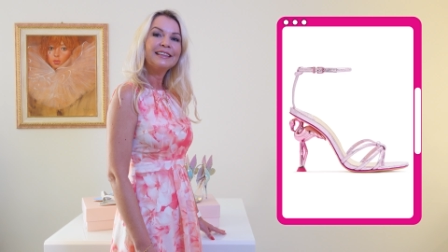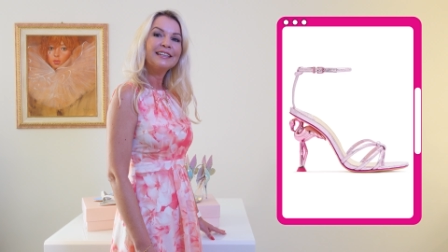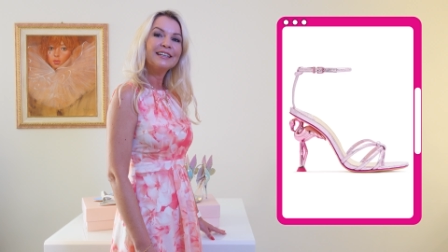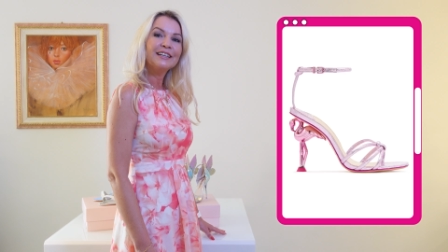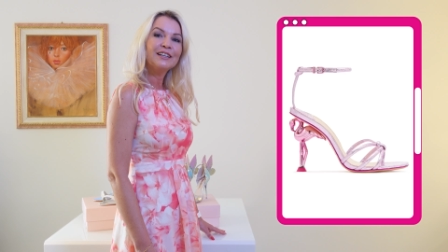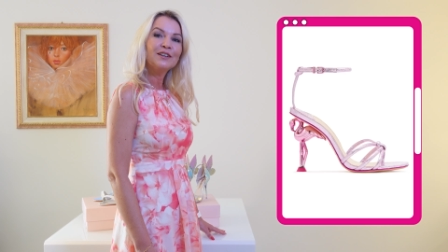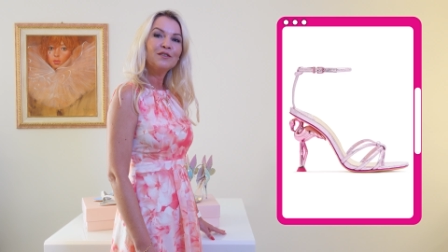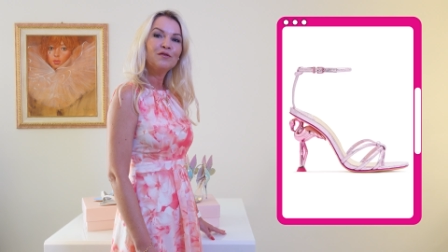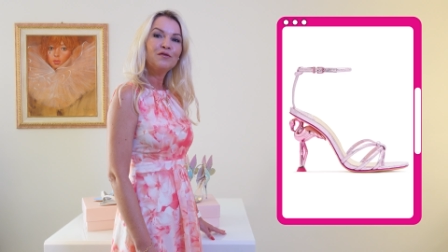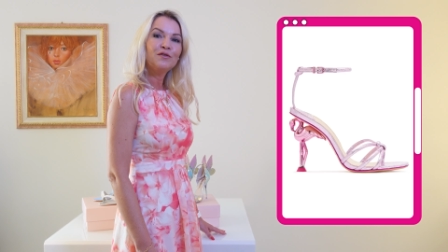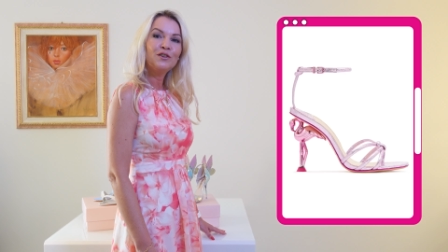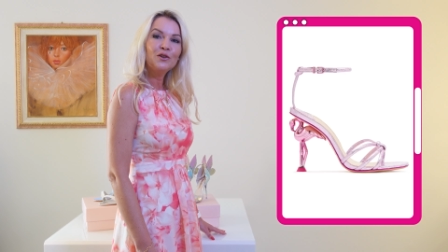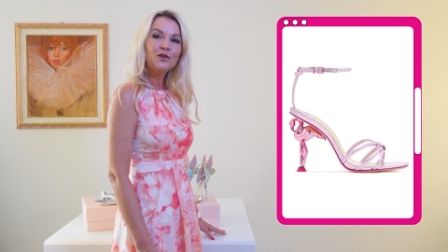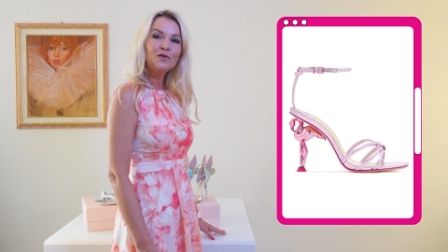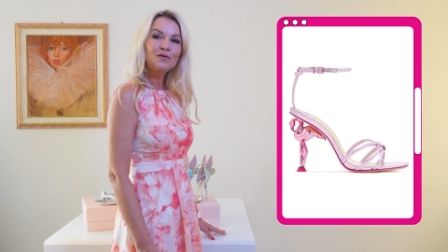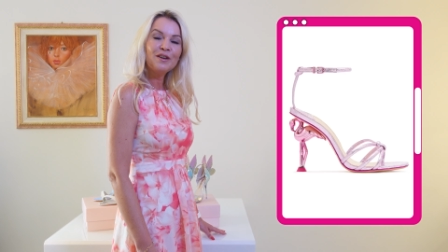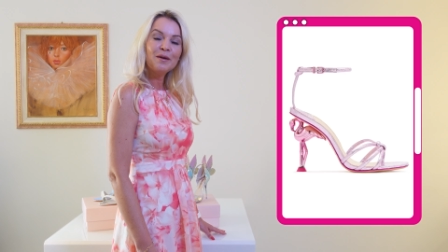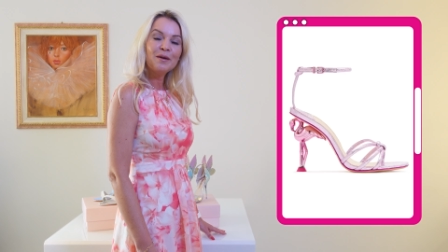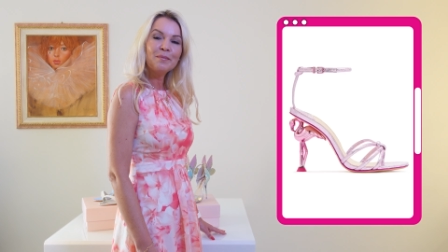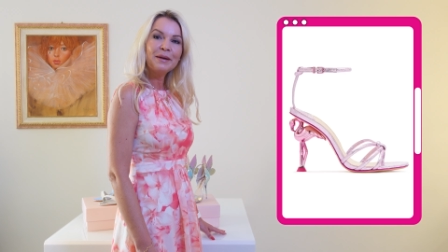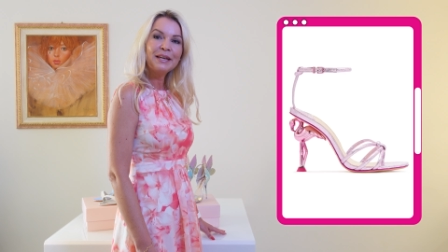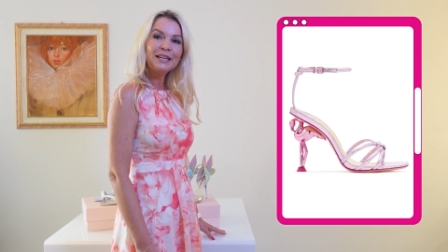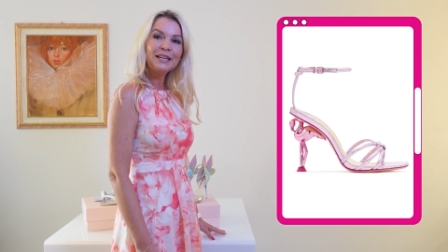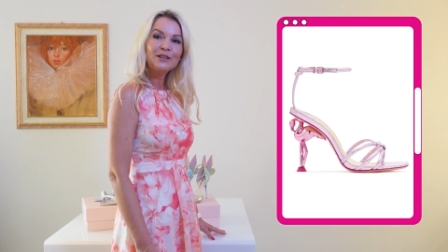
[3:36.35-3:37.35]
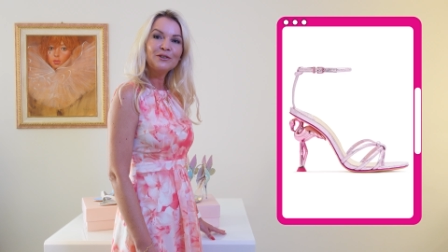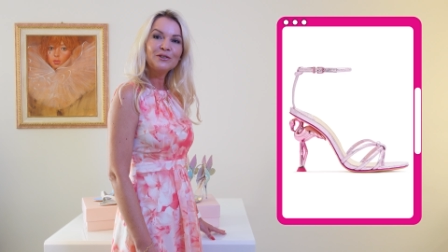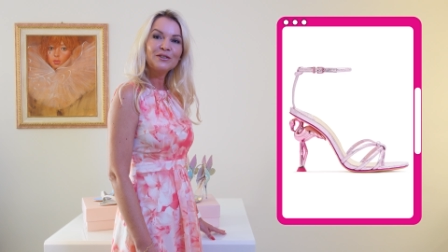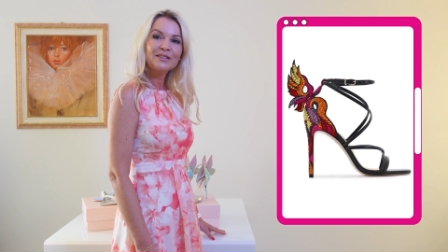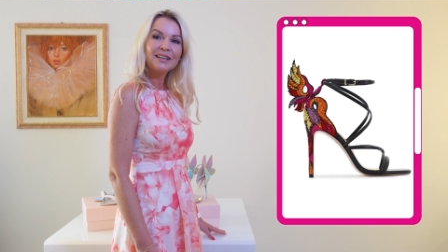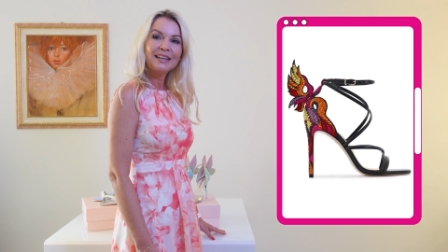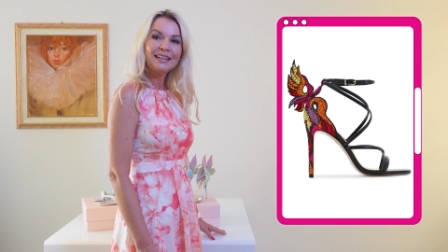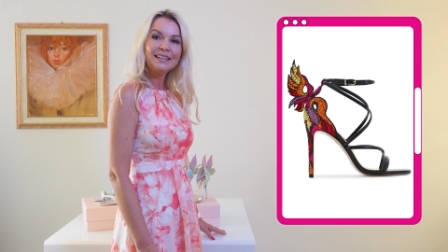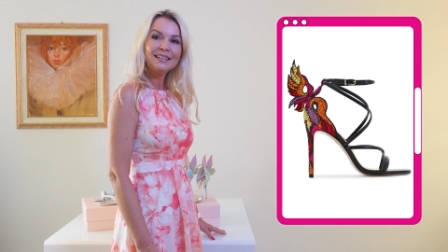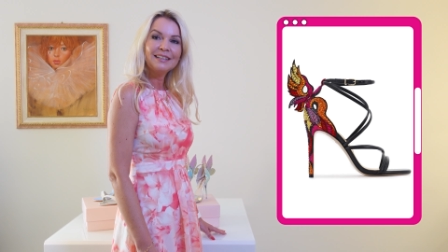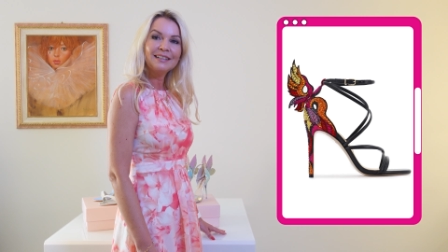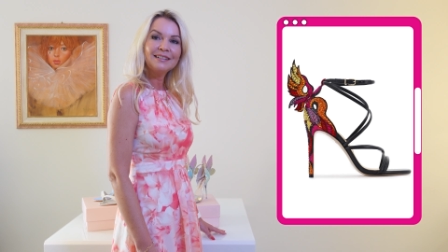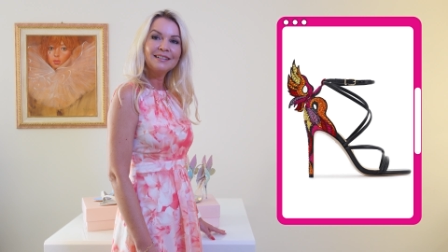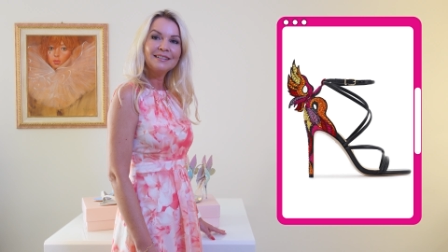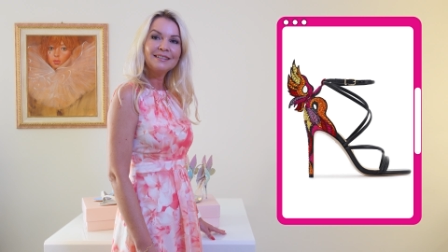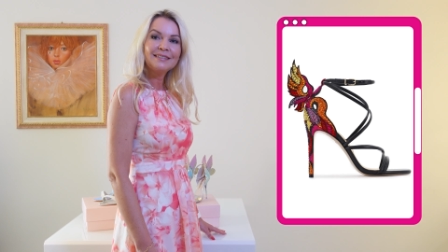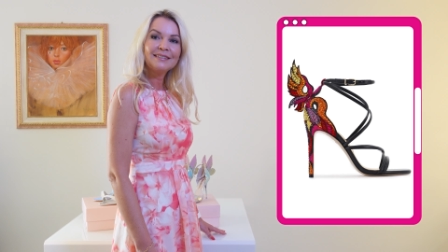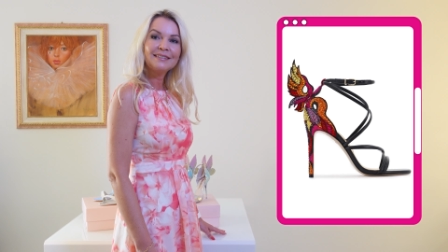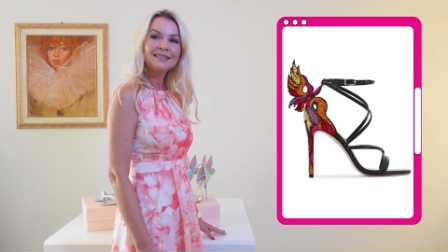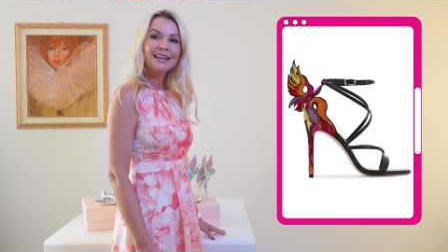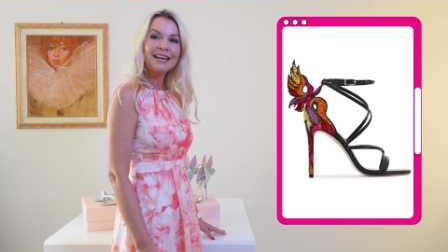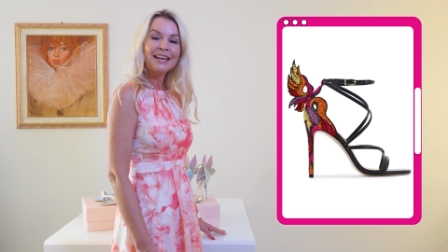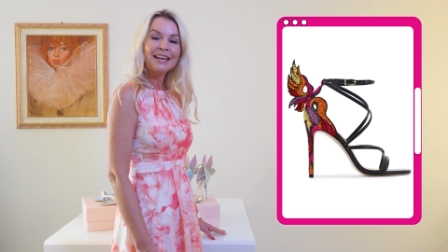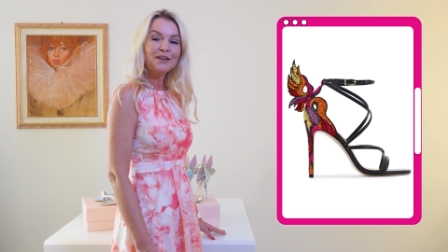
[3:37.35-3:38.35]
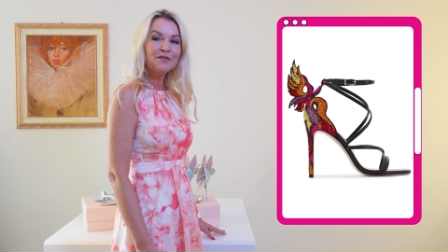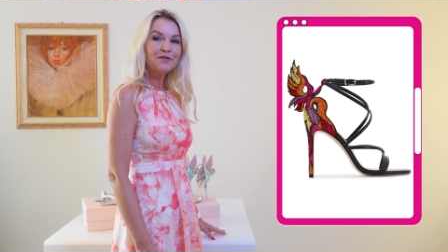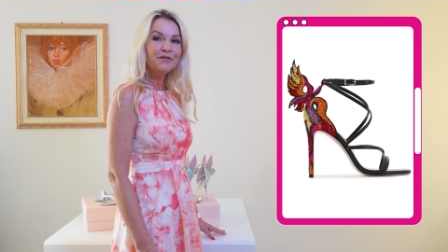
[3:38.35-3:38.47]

the Flo Flamingo sandals and